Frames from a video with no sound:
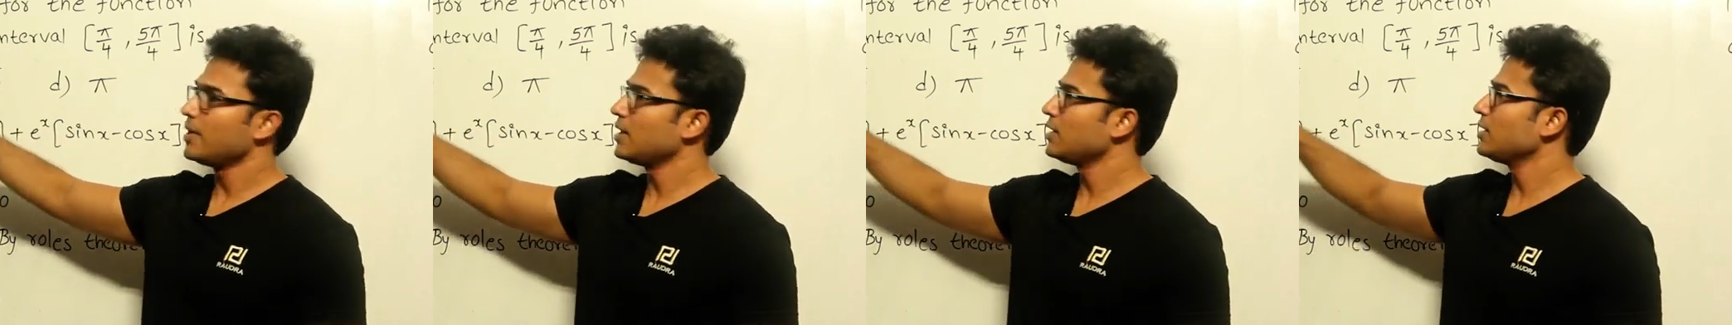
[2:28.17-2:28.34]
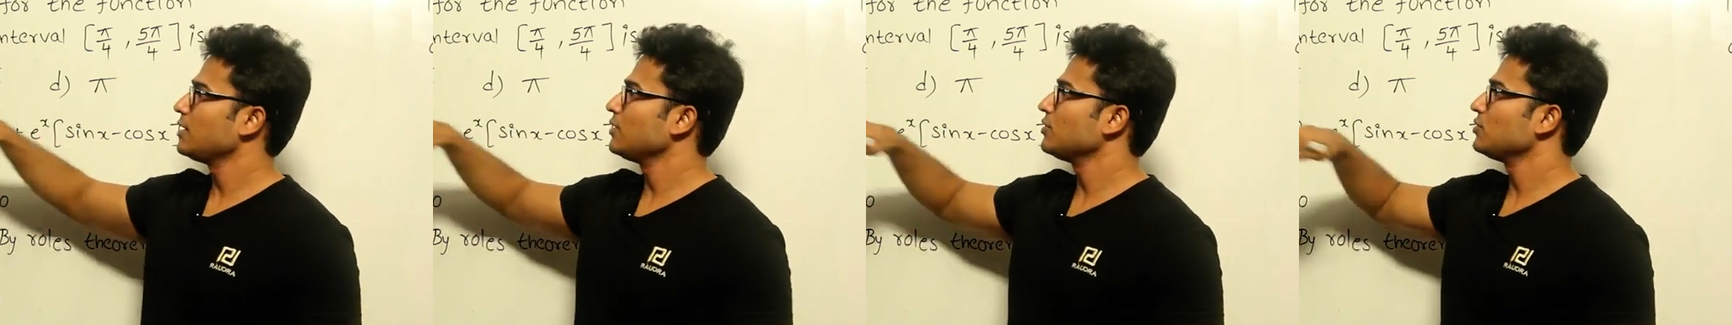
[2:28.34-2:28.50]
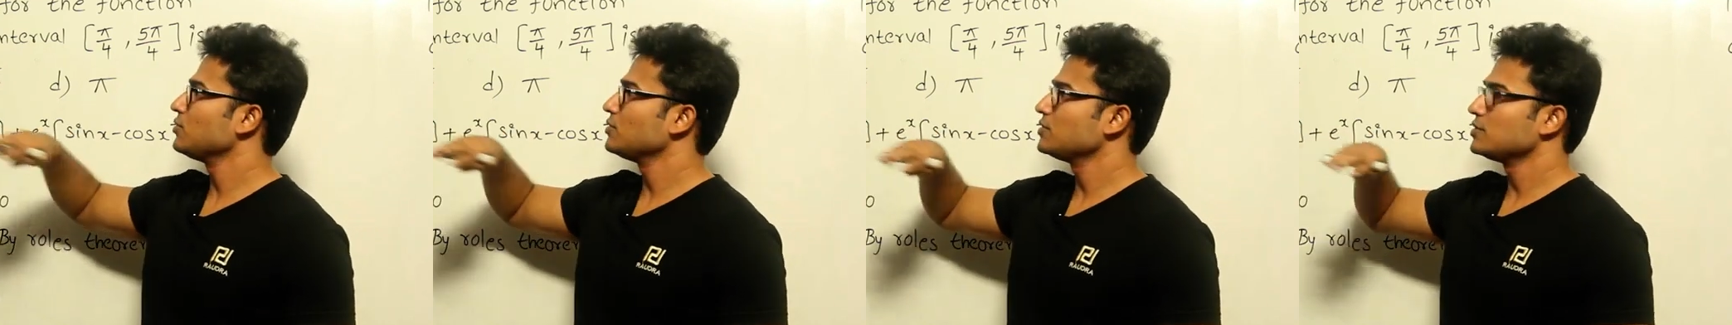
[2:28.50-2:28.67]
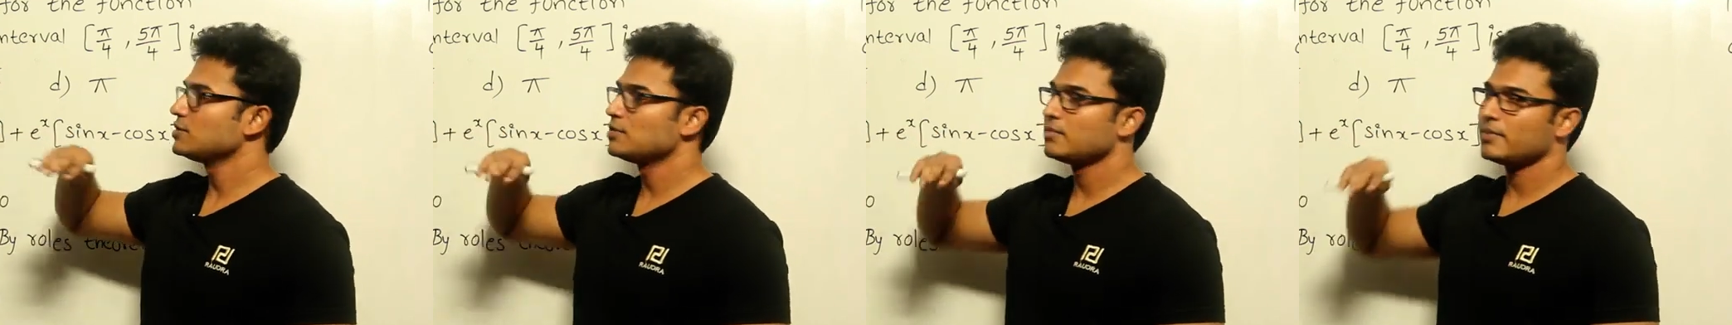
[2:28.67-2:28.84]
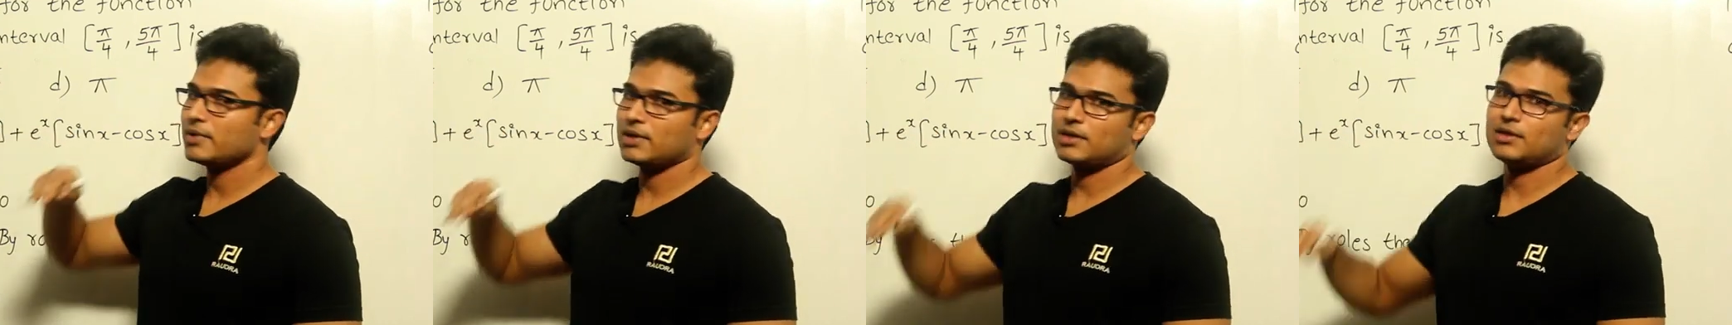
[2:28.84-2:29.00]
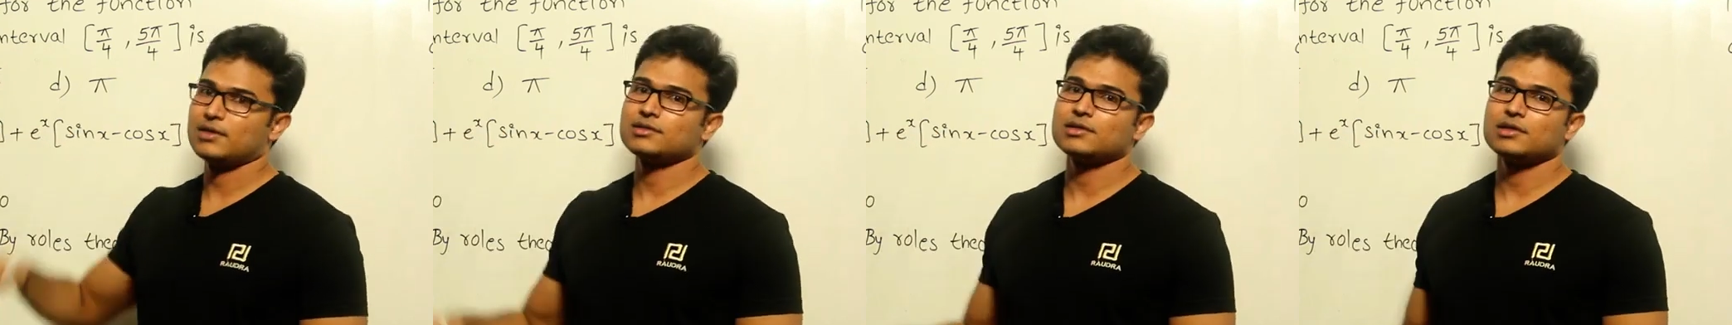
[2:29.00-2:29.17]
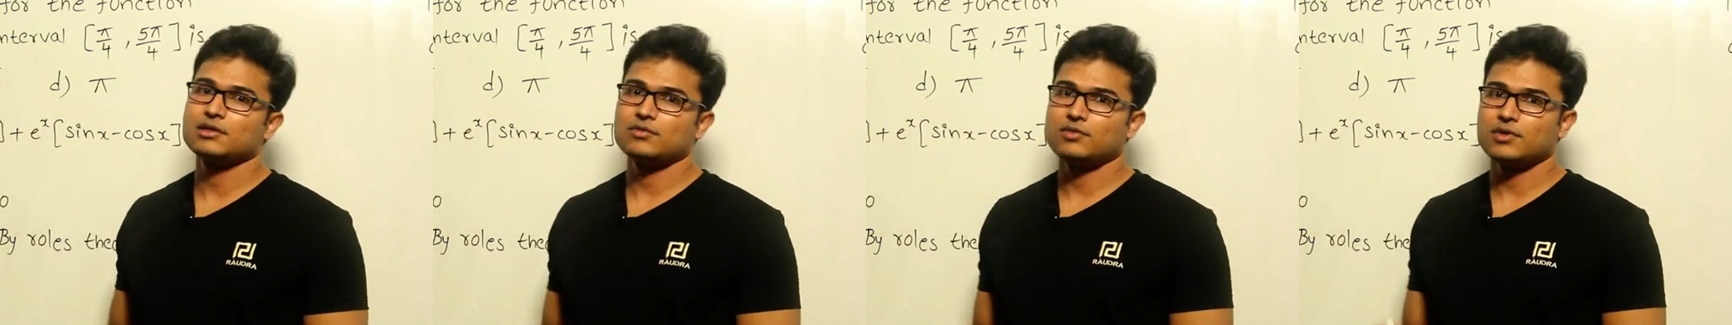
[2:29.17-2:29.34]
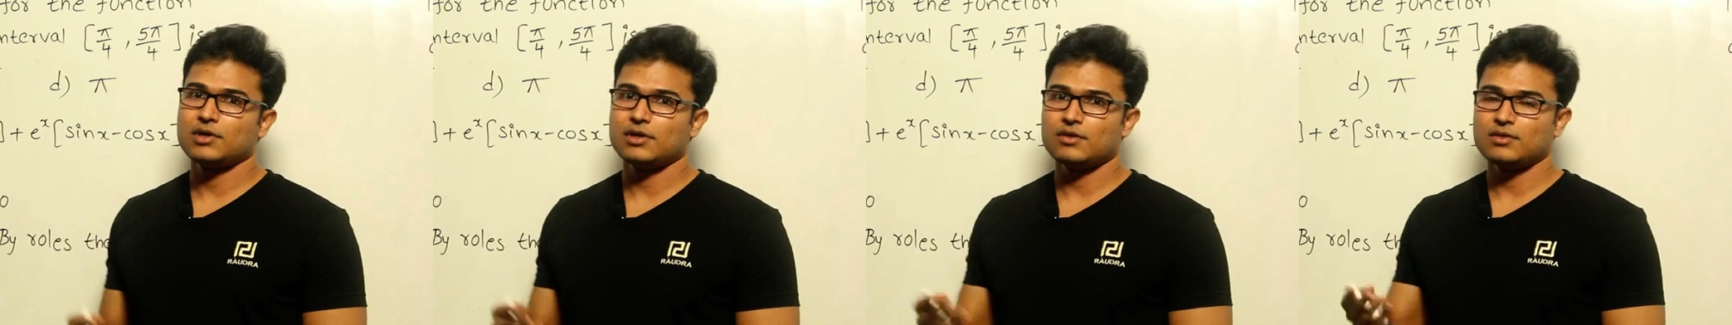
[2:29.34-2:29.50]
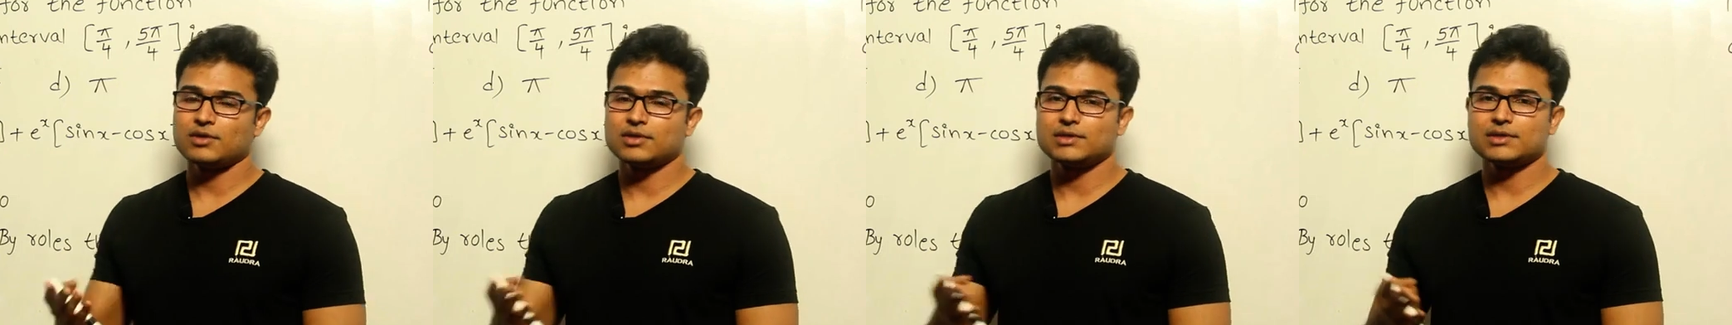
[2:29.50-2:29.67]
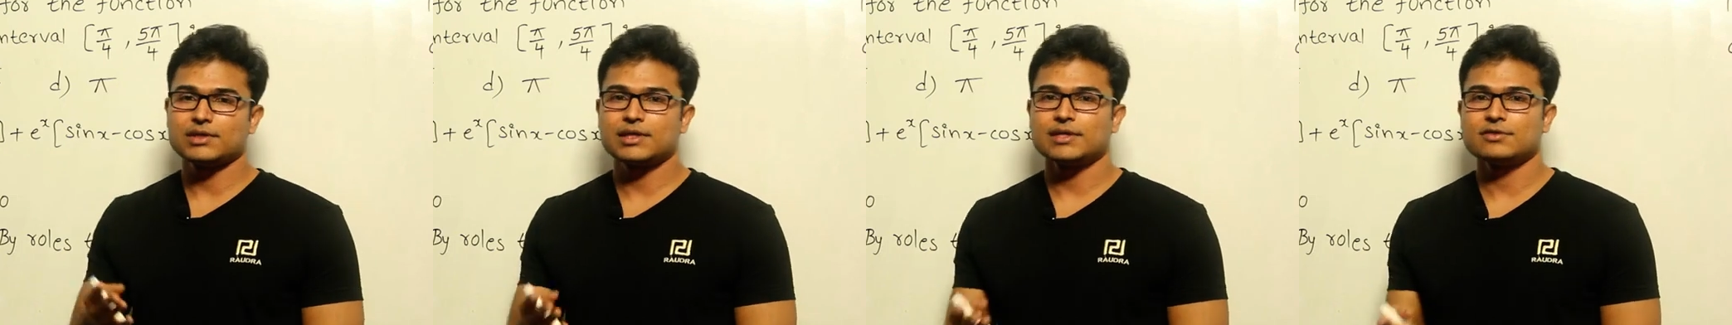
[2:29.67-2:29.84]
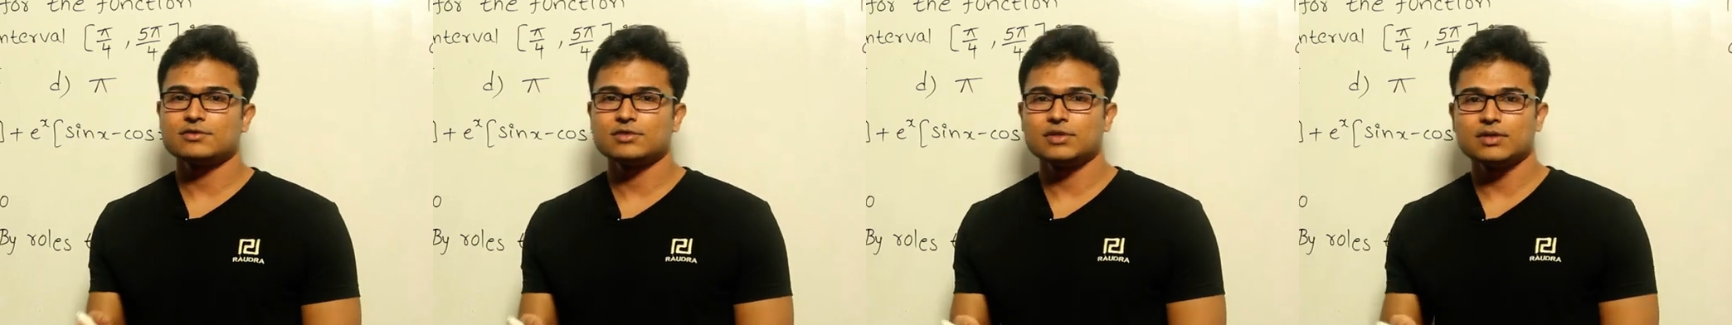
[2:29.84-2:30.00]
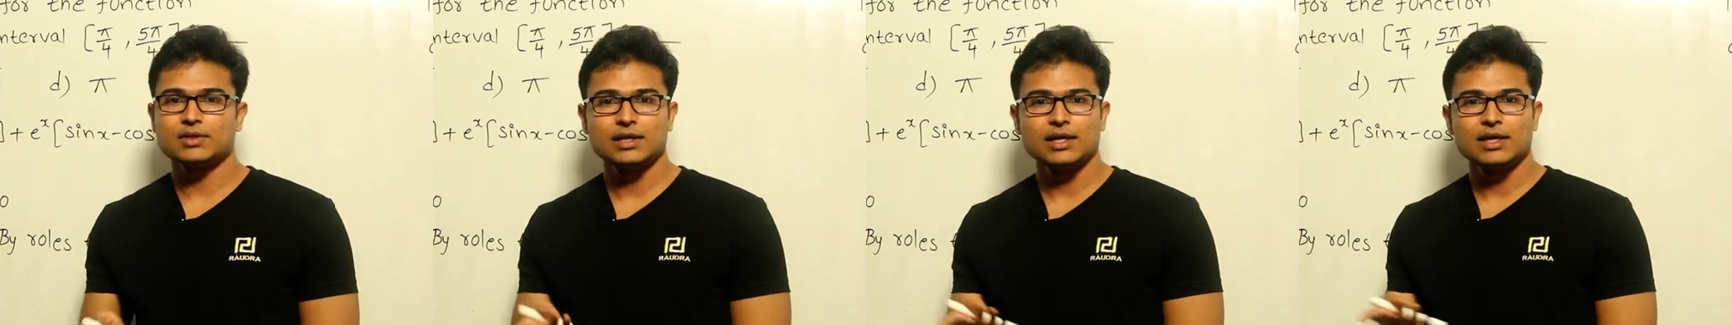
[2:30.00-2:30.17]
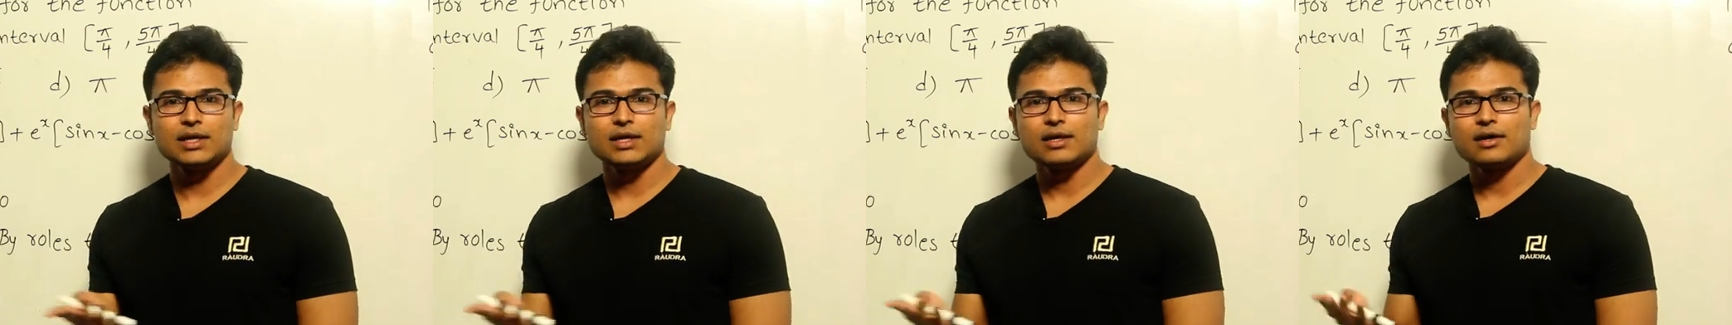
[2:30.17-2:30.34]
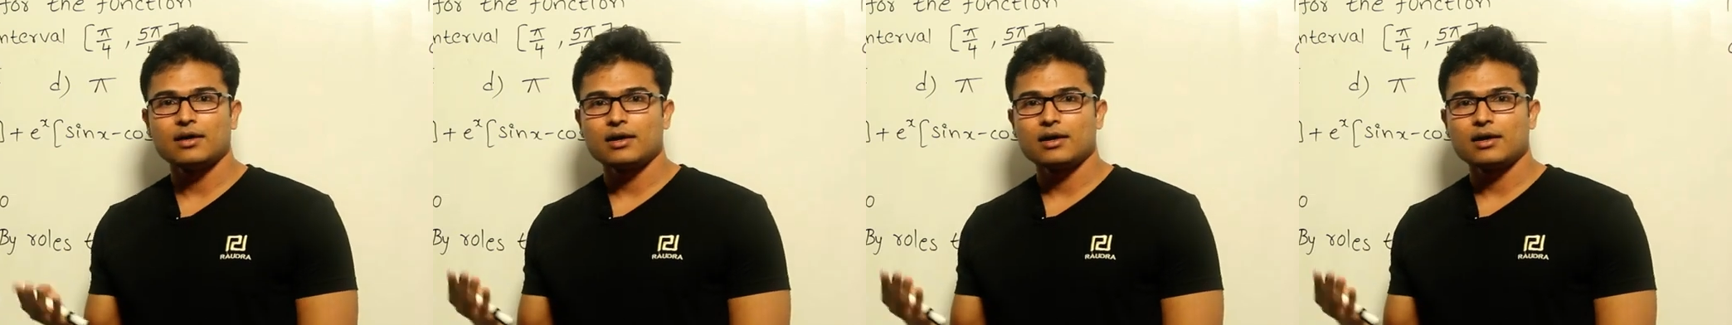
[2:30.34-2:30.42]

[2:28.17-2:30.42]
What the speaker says: better use the methods that we have discussed in